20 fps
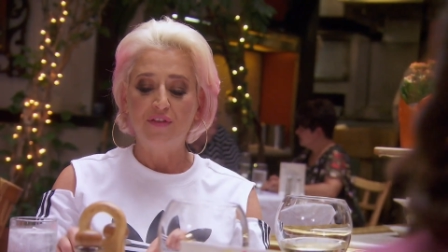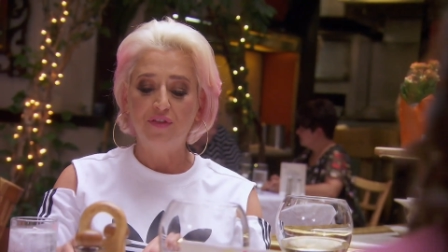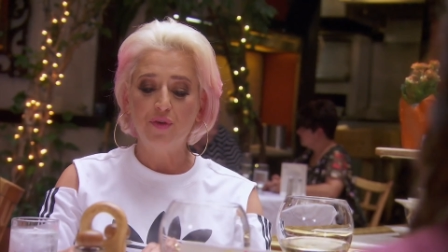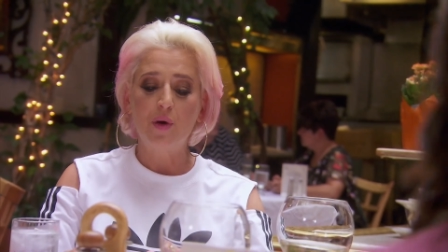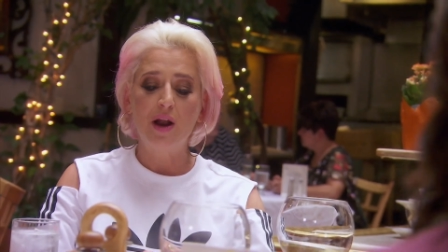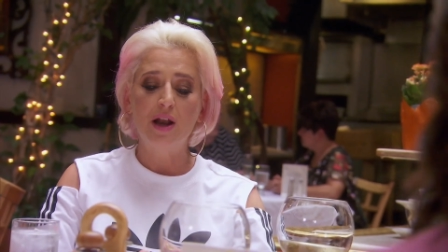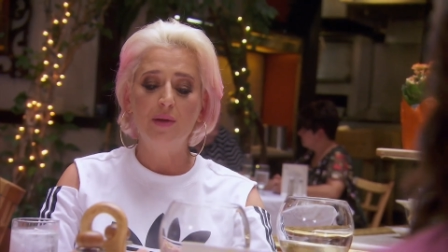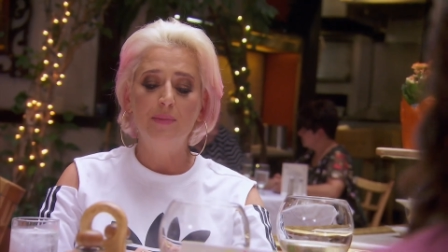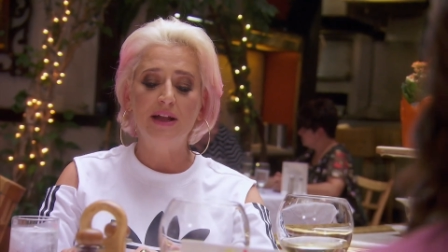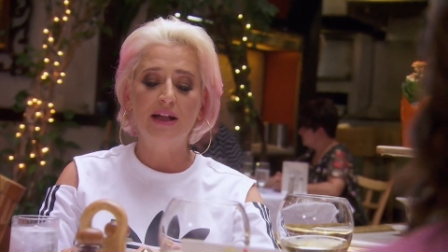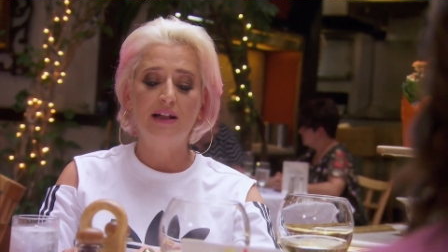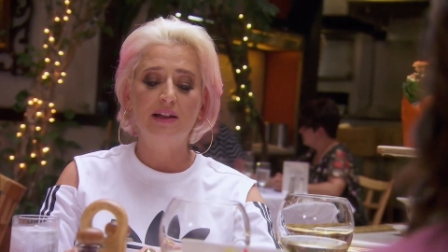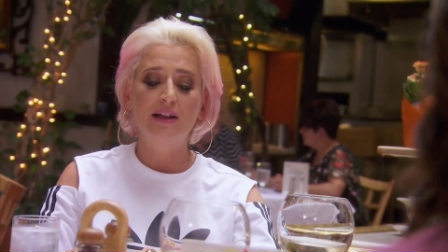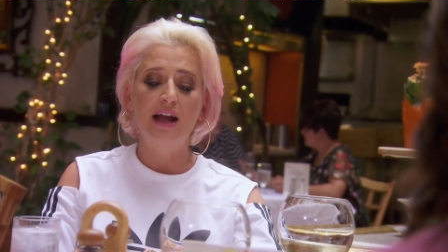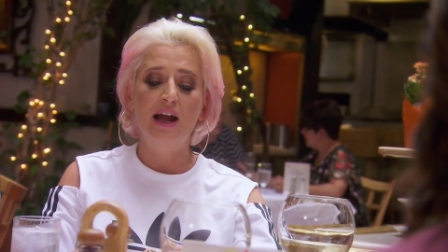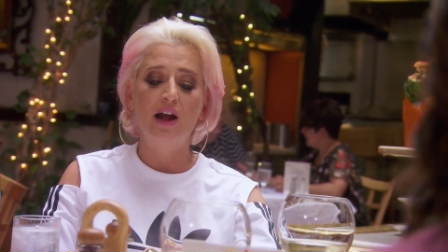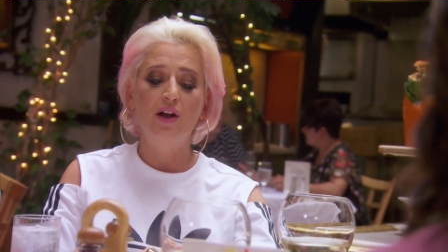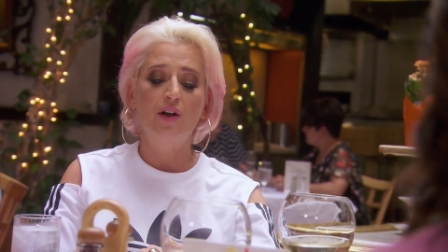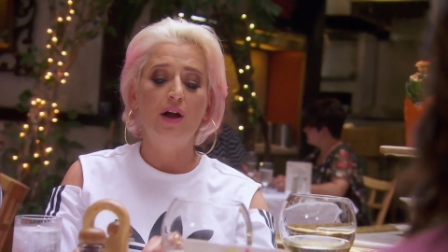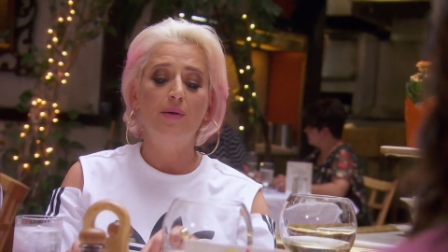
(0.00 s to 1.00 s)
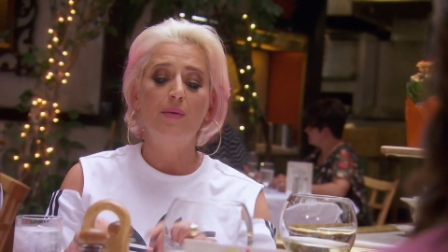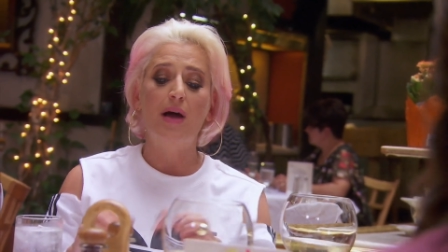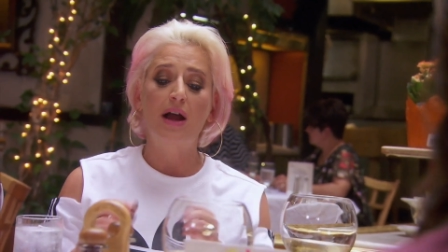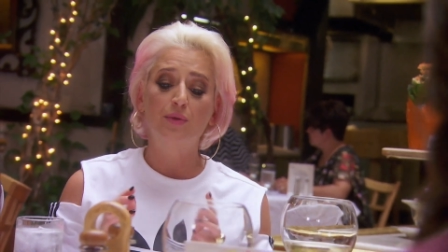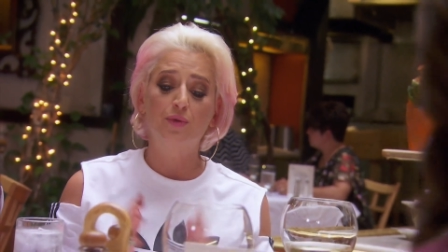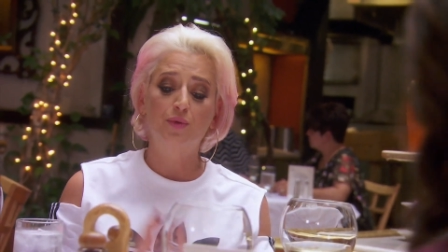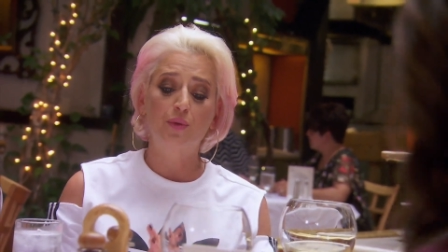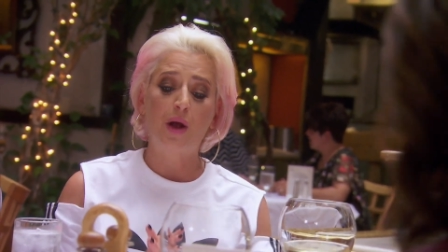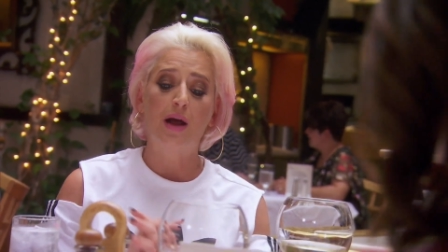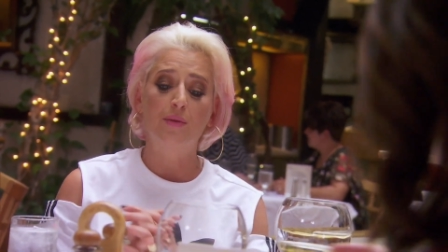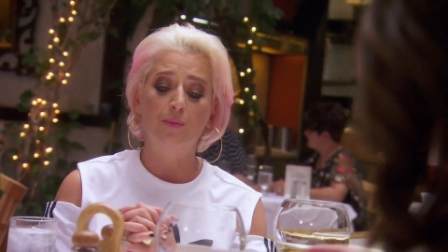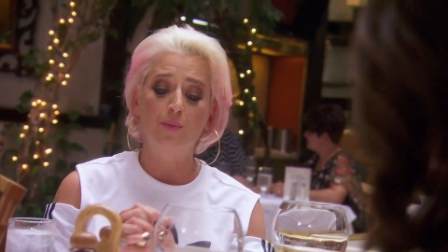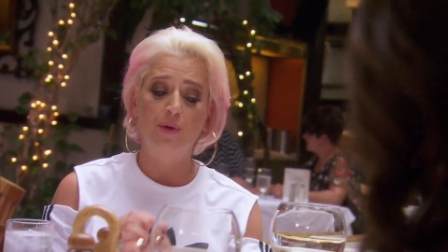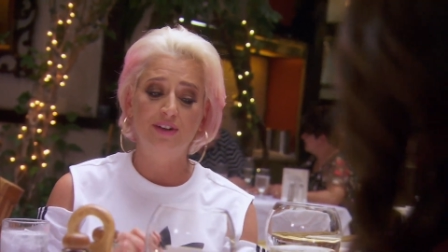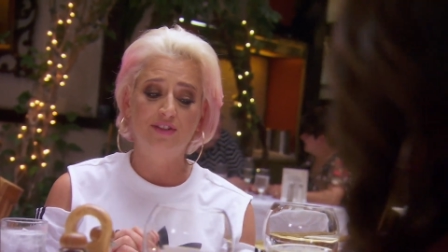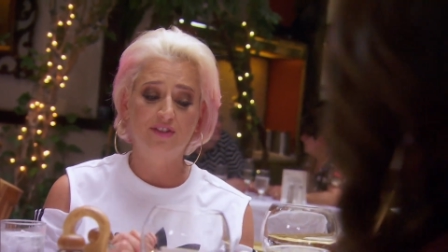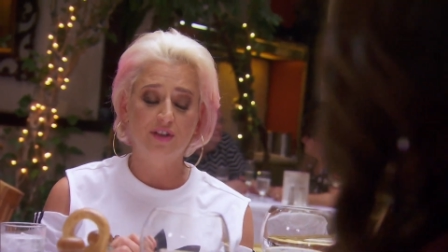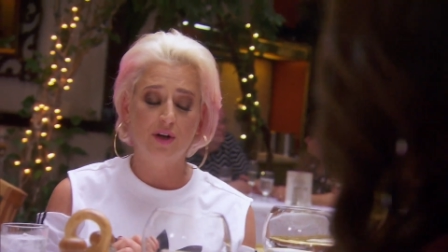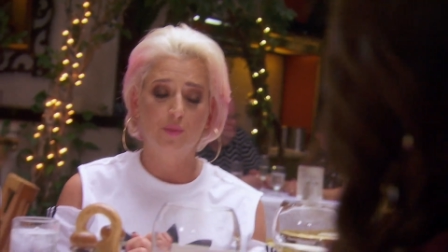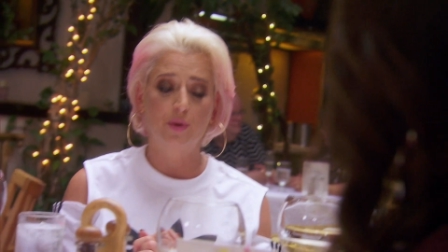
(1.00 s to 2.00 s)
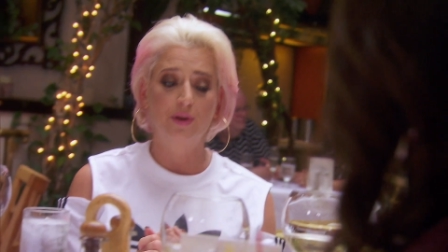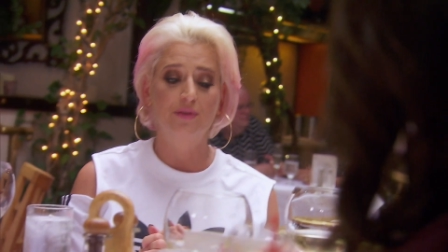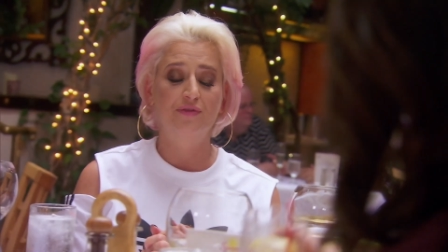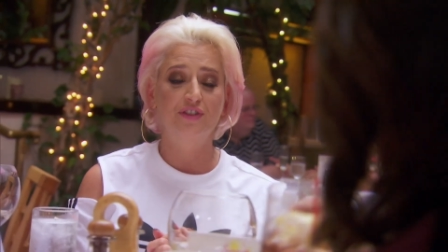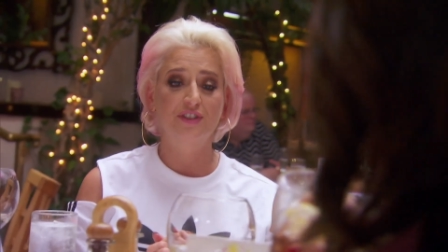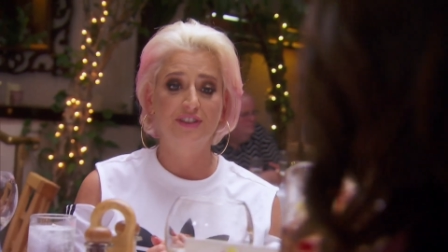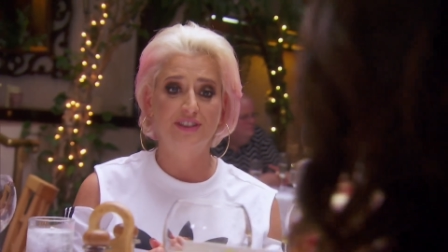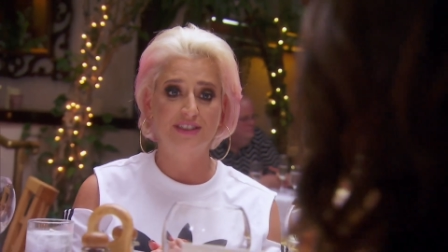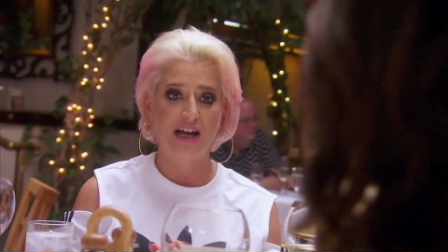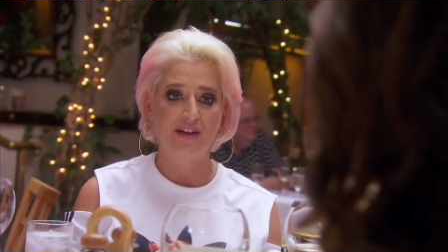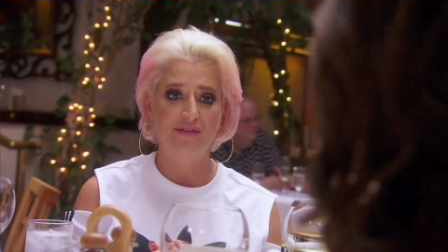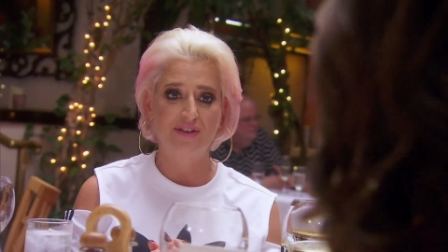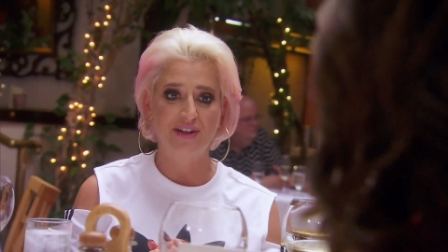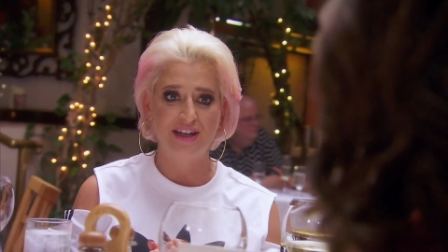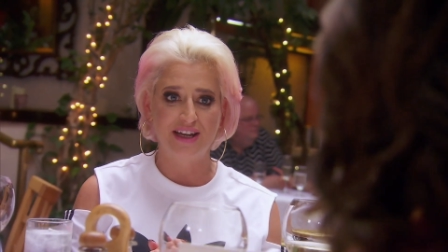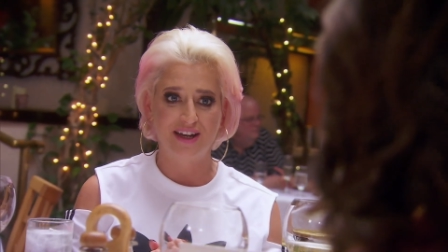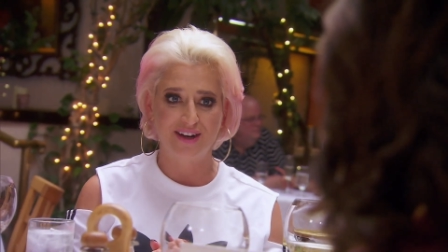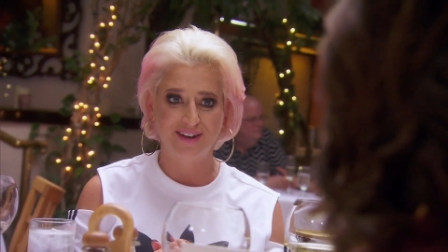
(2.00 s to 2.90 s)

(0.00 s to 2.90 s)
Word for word: If you want to be clear, I was, I'm with someone for seven